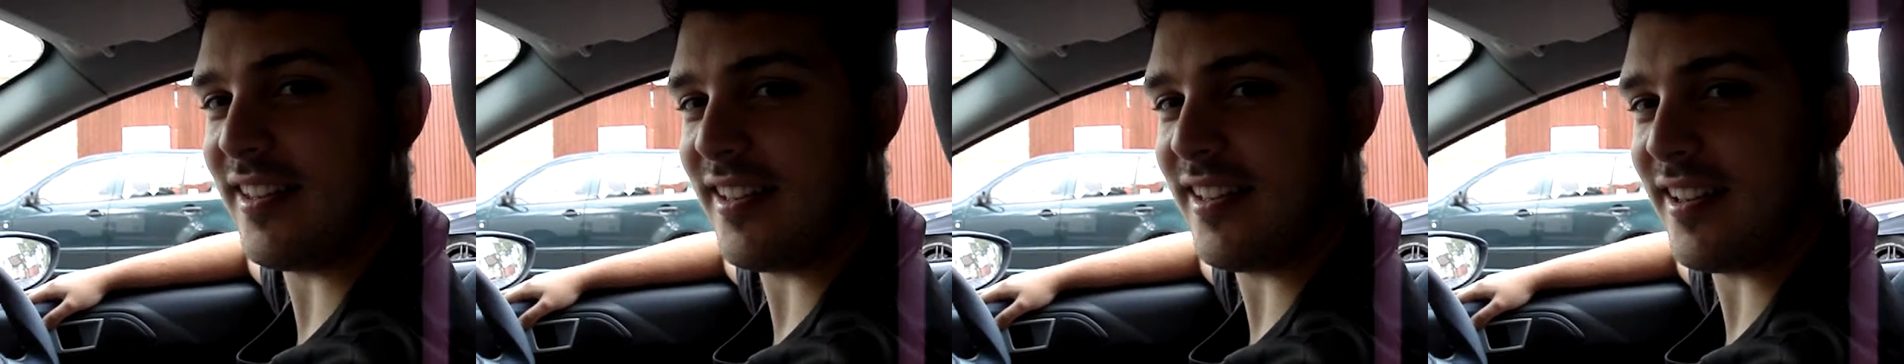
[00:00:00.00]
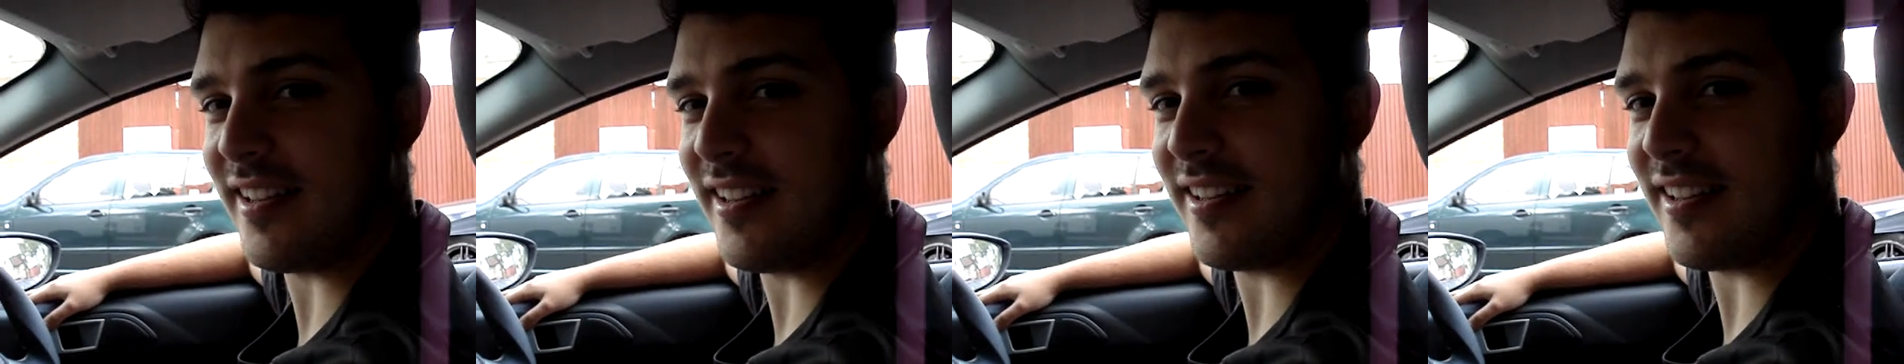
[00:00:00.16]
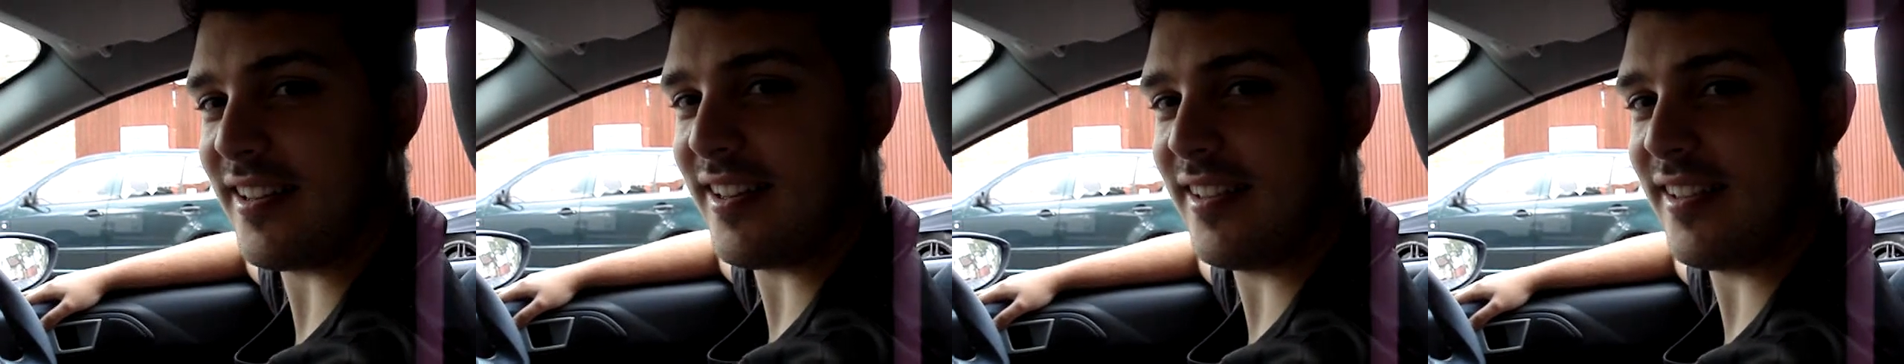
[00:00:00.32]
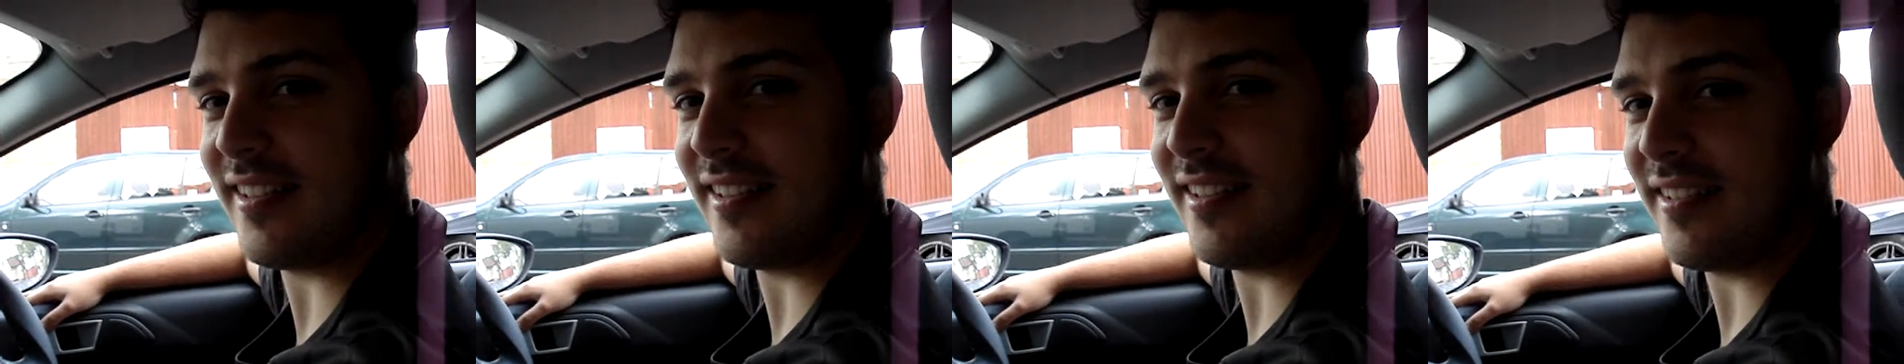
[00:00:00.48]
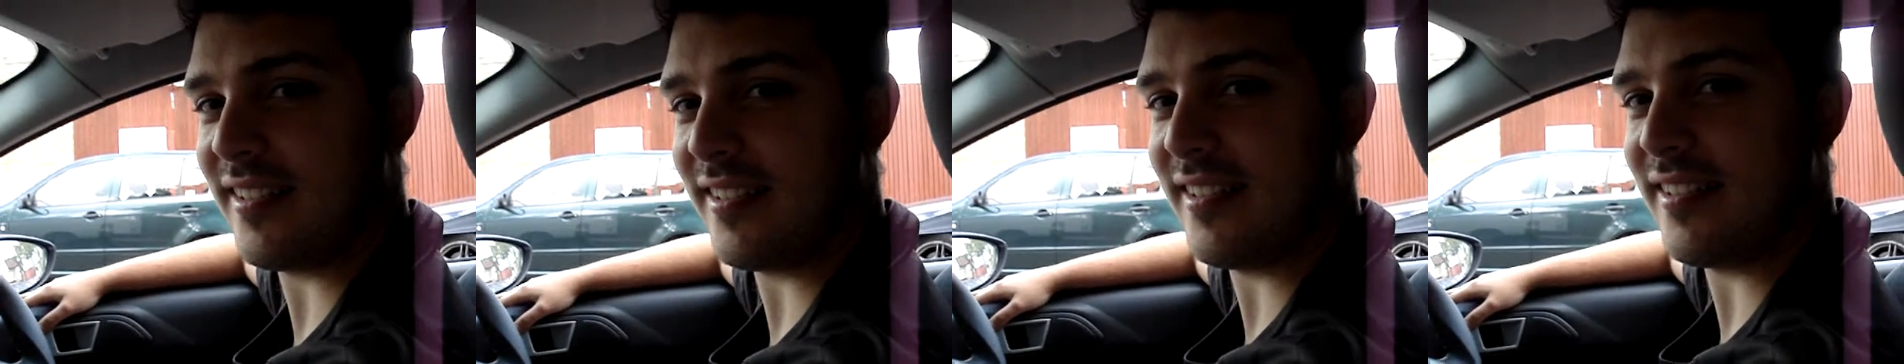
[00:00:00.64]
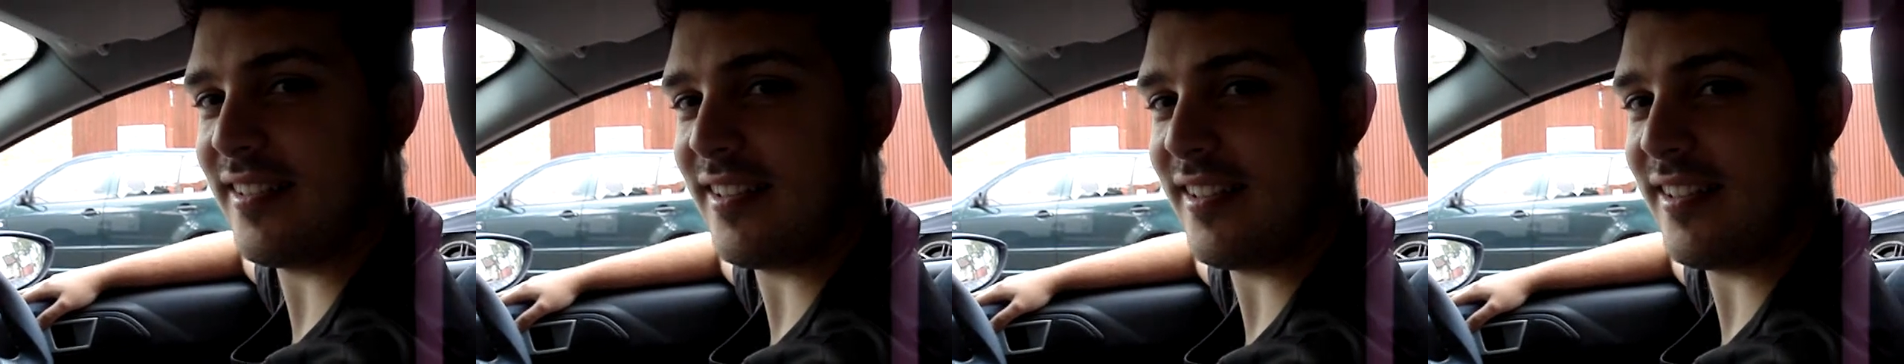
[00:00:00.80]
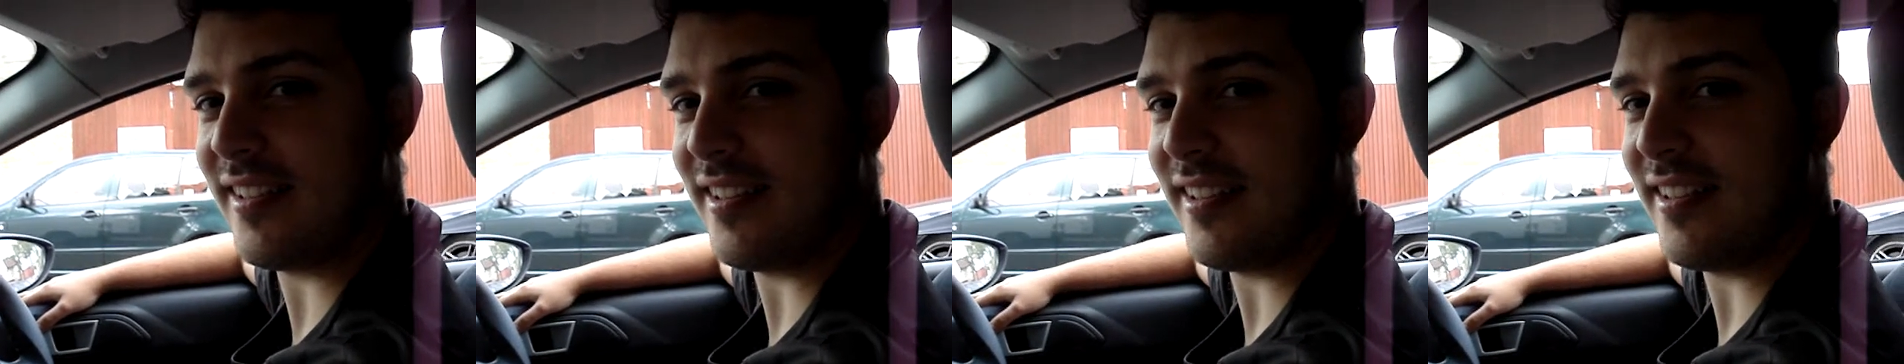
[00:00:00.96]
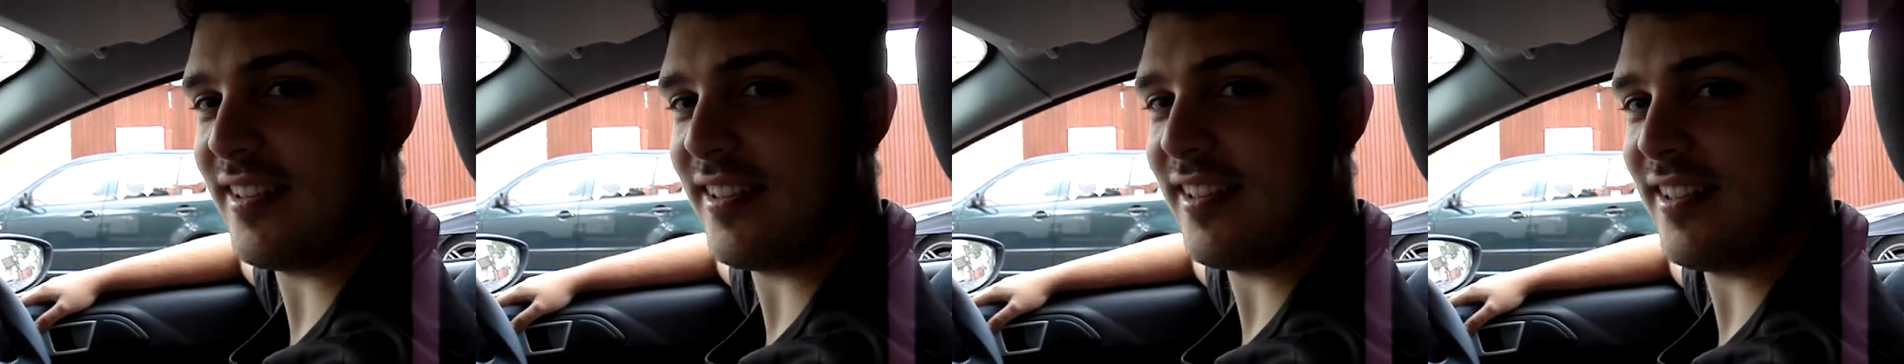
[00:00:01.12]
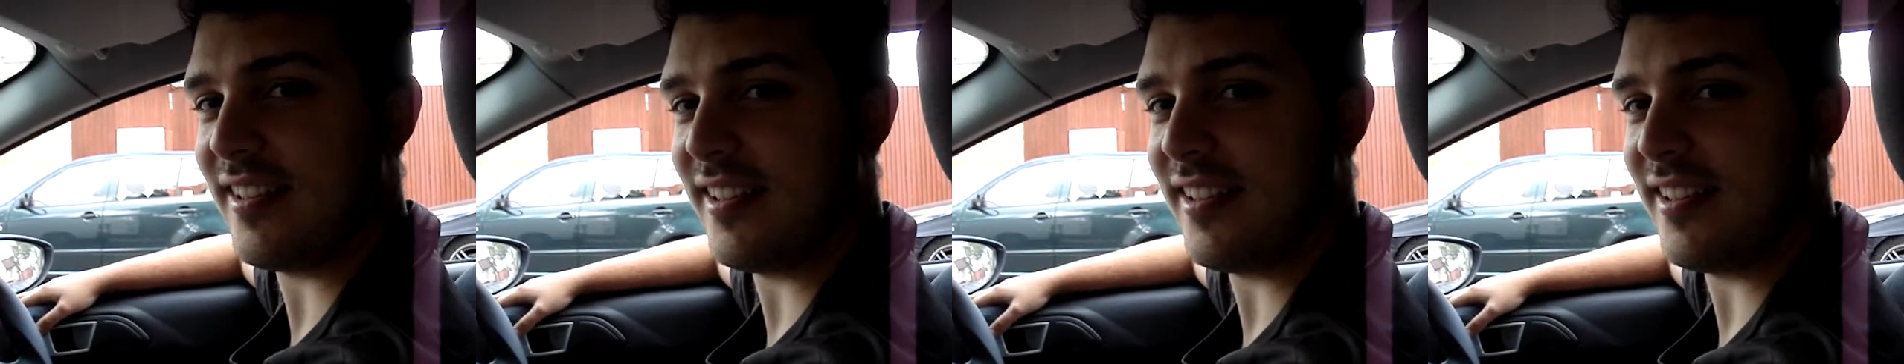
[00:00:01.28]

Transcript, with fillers: Okay. But thanks very much for